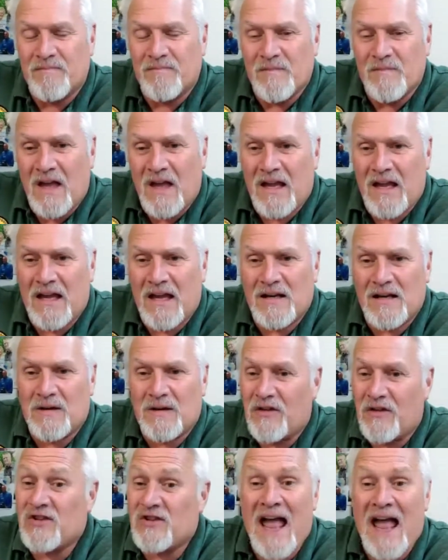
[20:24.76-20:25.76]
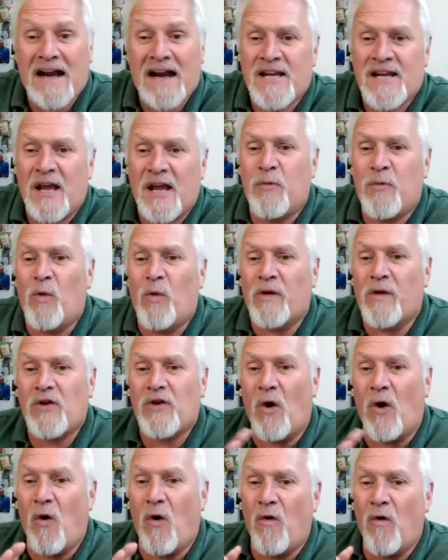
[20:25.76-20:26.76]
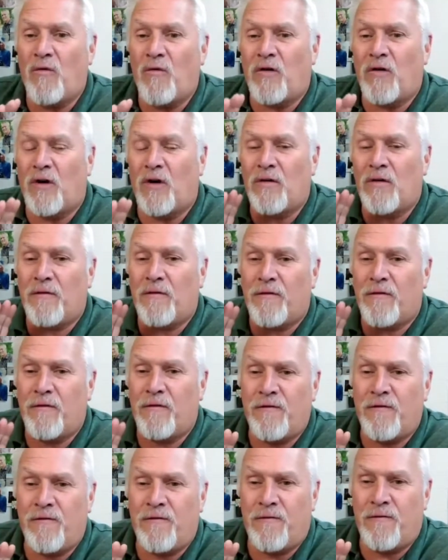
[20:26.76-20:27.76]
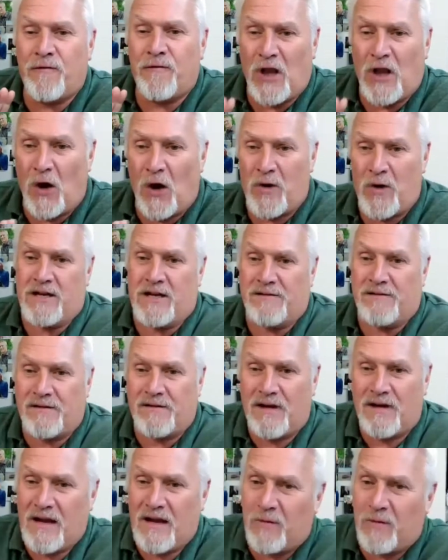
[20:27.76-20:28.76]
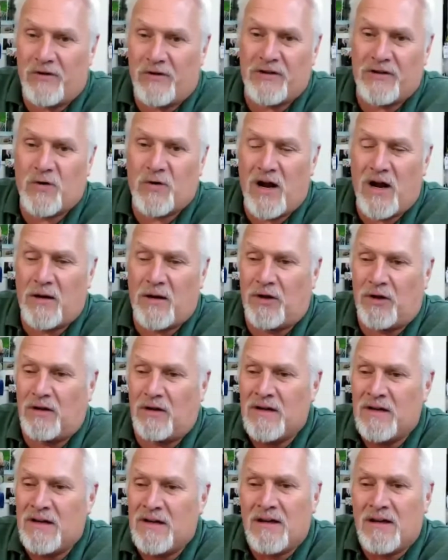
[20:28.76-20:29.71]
and the snack table was overflowing. It was incredible.